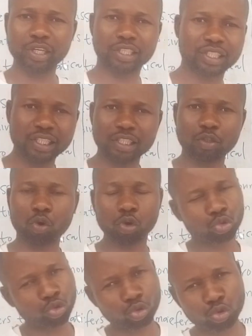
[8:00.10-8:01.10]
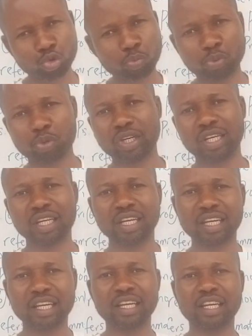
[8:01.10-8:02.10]
team or to group,
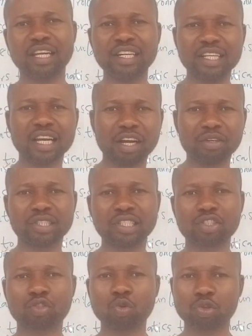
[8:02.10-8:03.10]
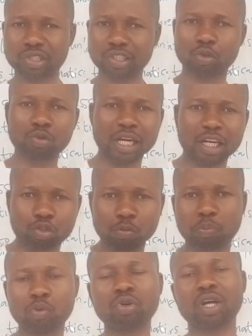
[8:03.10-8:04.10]
anyhow it is, to singular to
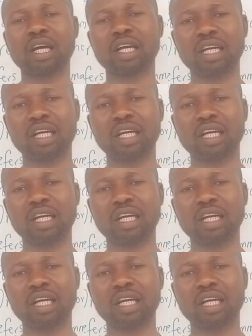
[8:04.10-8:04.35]
plural.